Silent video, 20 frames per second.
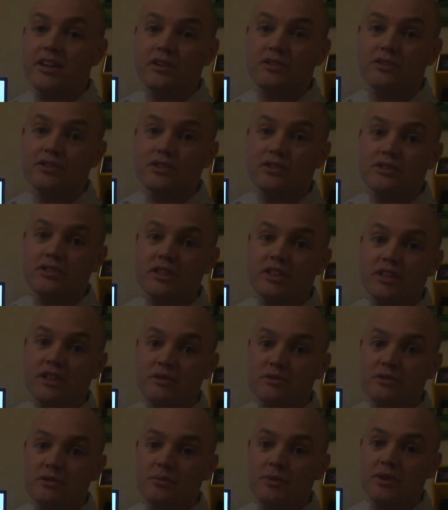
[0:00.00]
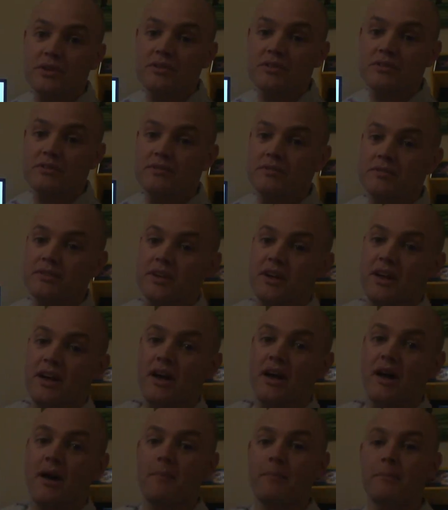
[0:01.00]
and the consoles that they use them with.
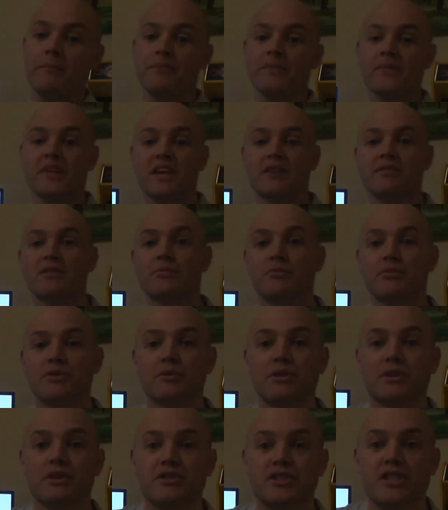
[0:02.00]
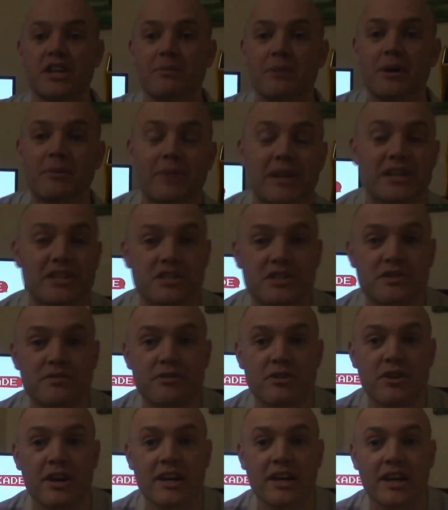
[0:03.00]
Kevin and Bruno share my
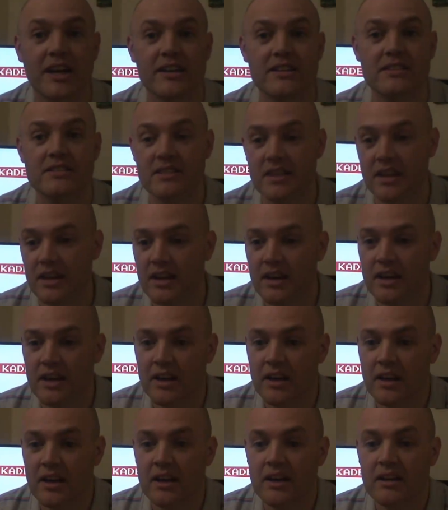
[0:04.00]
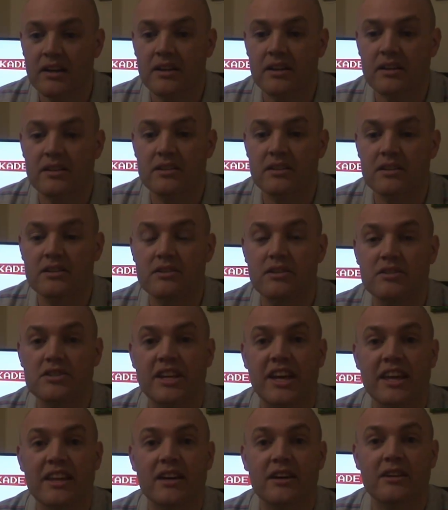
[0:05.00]
passions for arcades, so
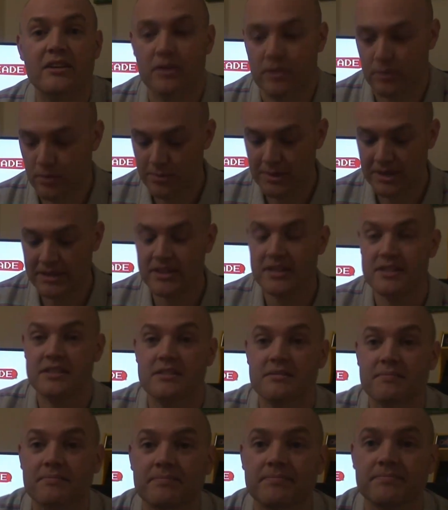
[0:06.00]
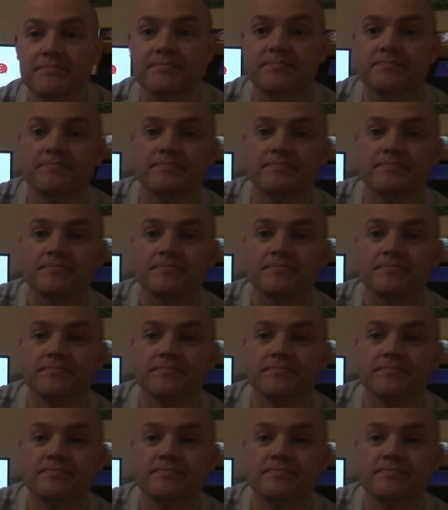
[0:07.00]
together we made this.